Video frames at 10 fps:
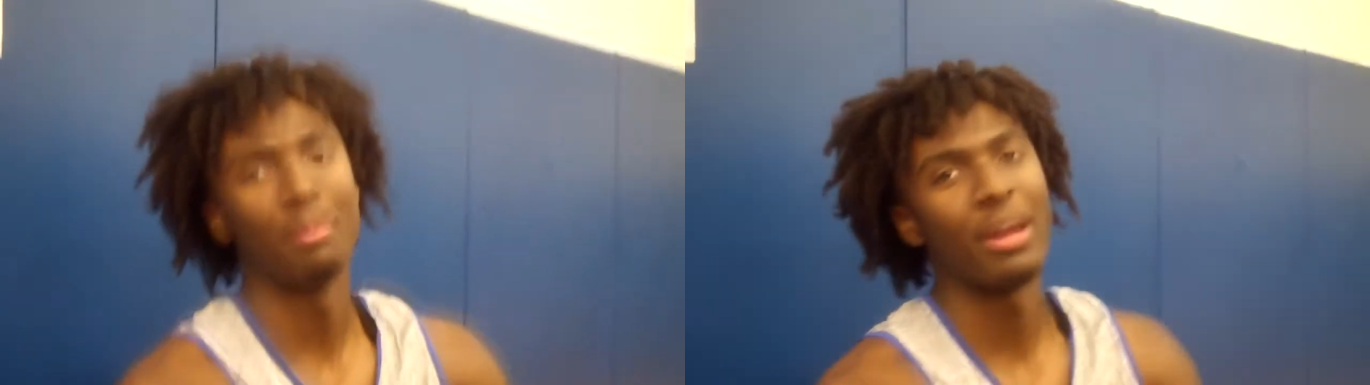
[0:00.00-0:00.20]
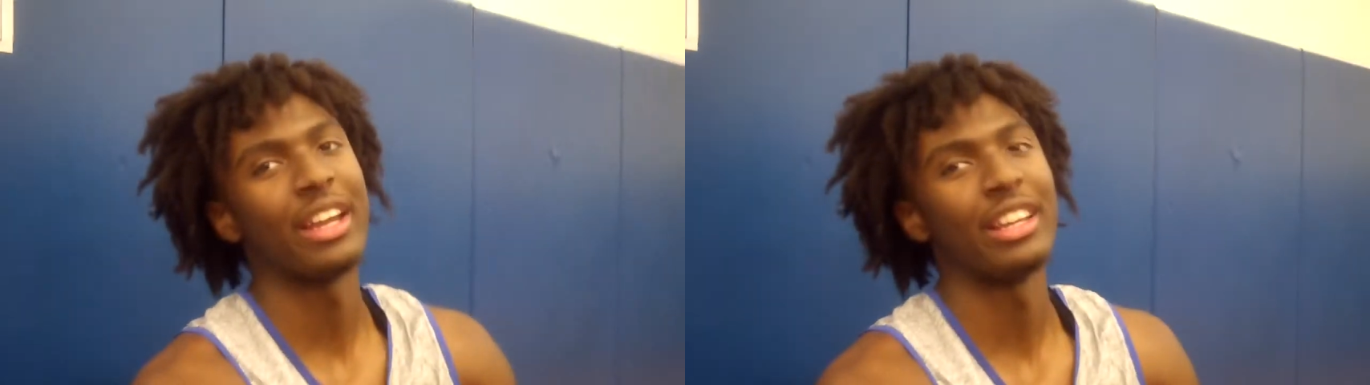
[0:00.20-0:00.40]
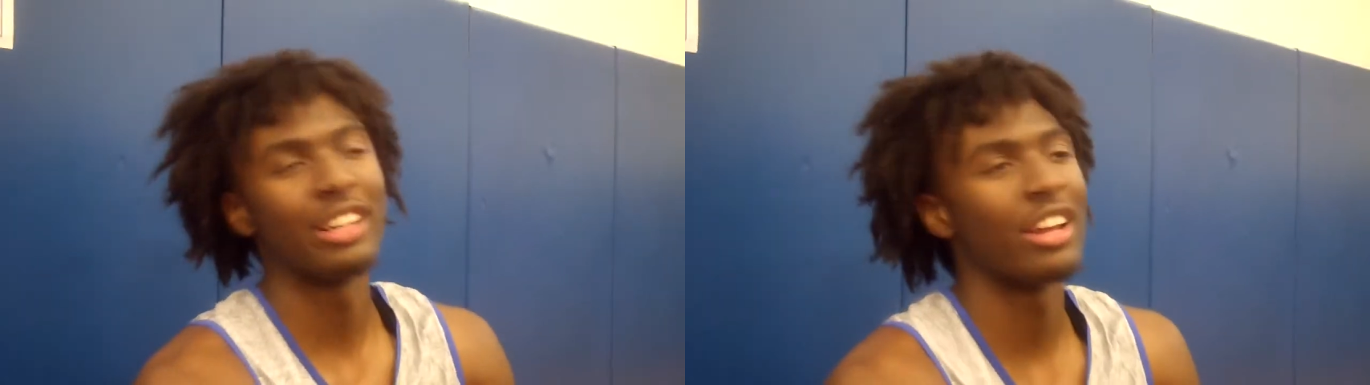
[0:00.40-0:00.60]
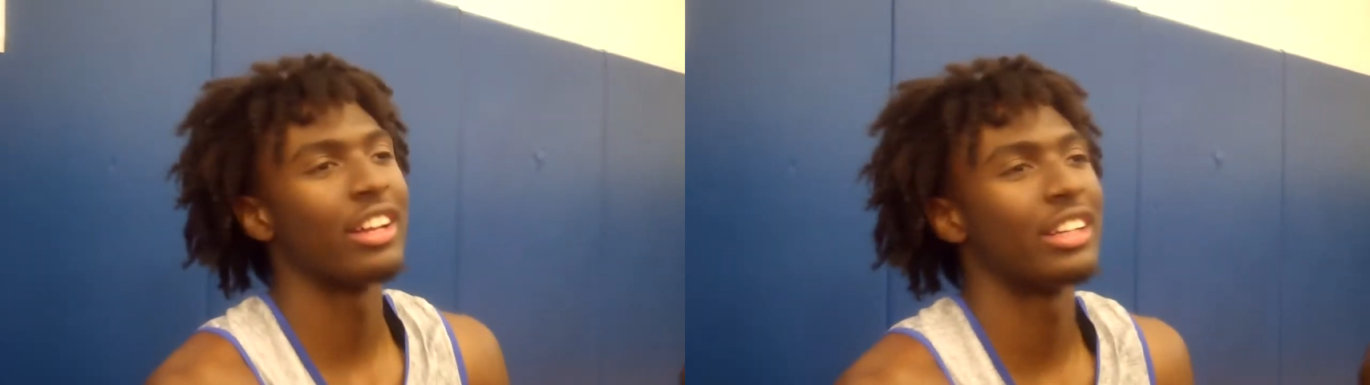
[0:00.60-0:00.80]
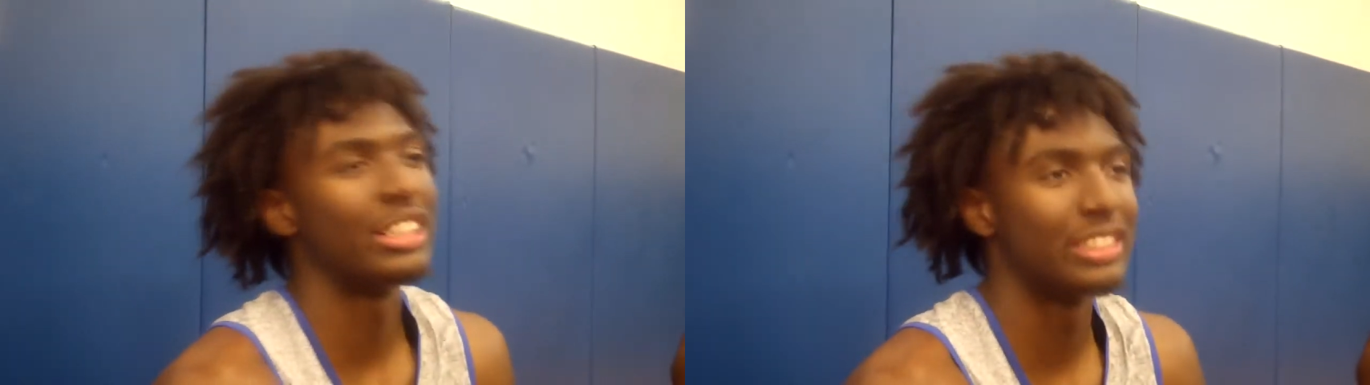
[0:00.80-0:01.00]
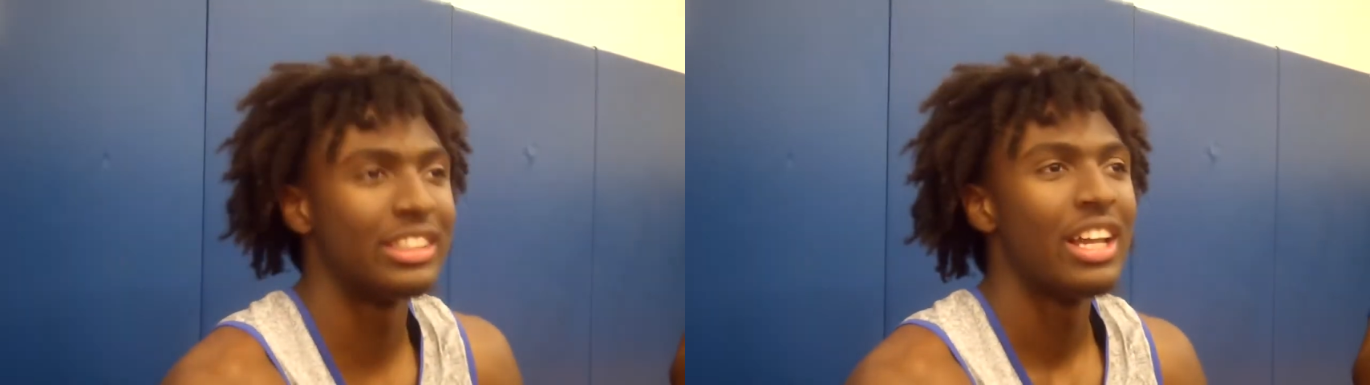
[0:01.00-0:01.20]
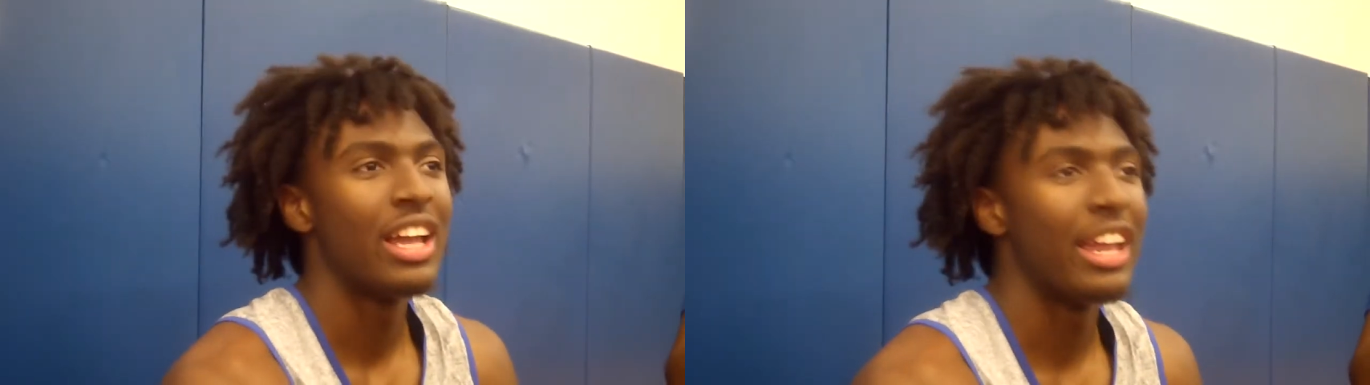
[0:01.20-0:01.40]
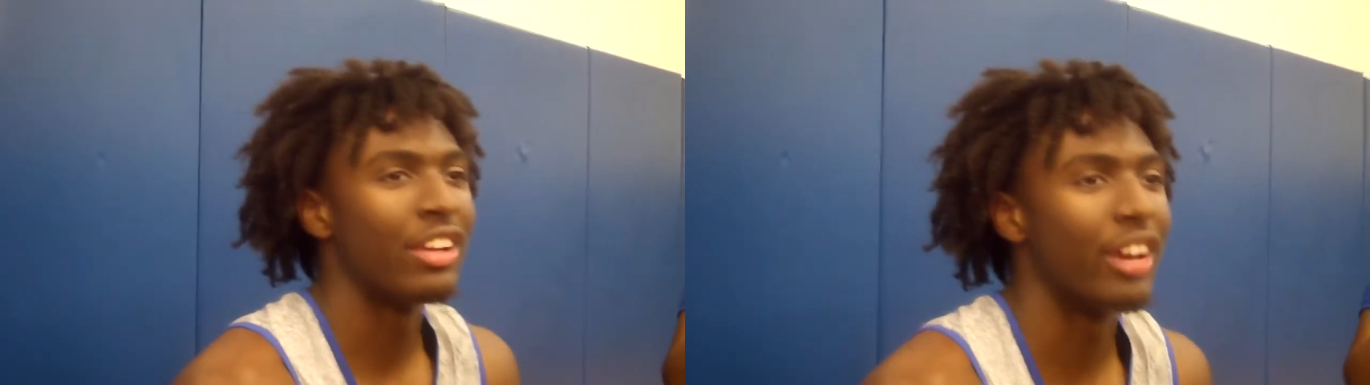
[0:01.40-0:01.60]
him back in there because,
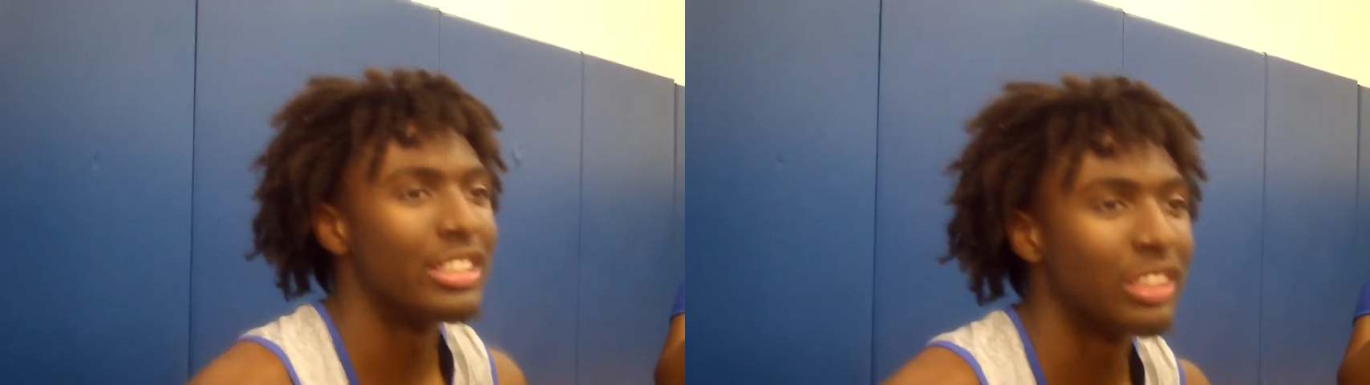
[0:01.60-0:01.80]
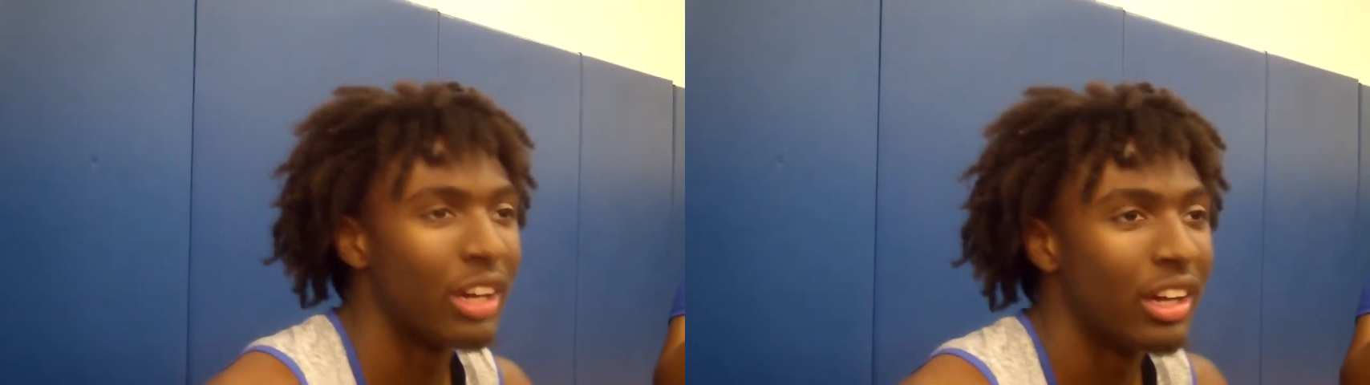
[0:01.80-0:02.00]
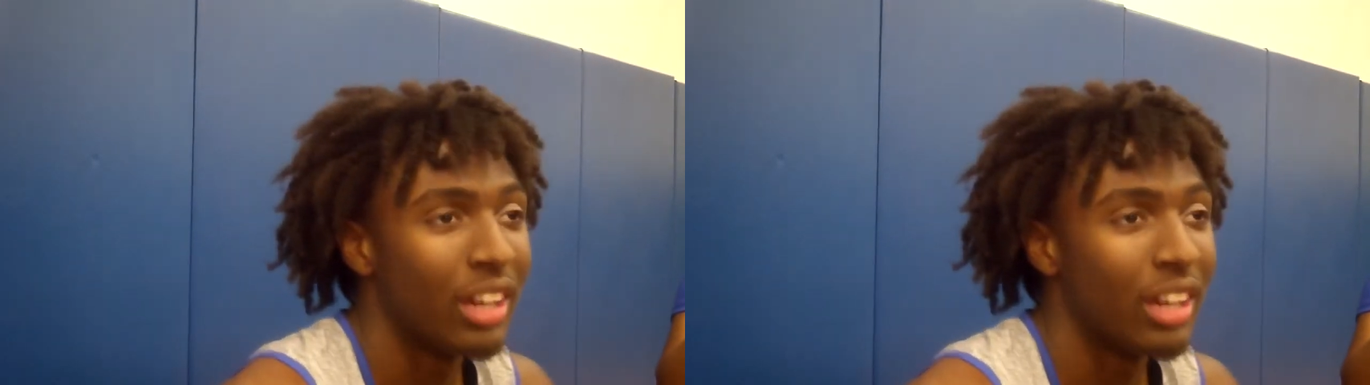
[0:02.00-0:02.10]
you know, he's a